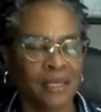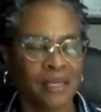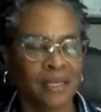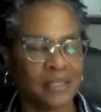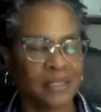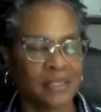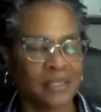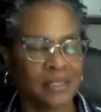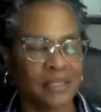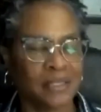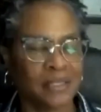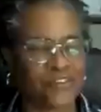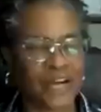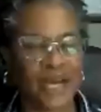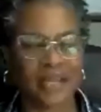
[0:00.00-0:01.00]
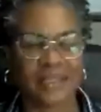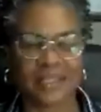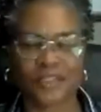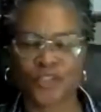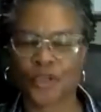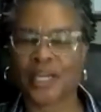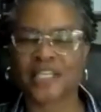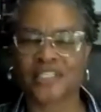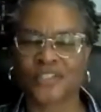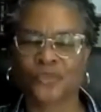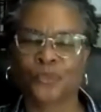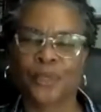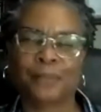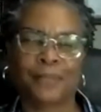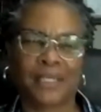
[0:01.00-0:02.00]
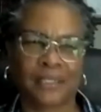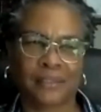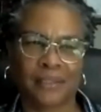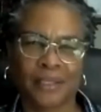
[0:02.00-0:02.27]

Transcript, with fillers: see if I could find the trace the women,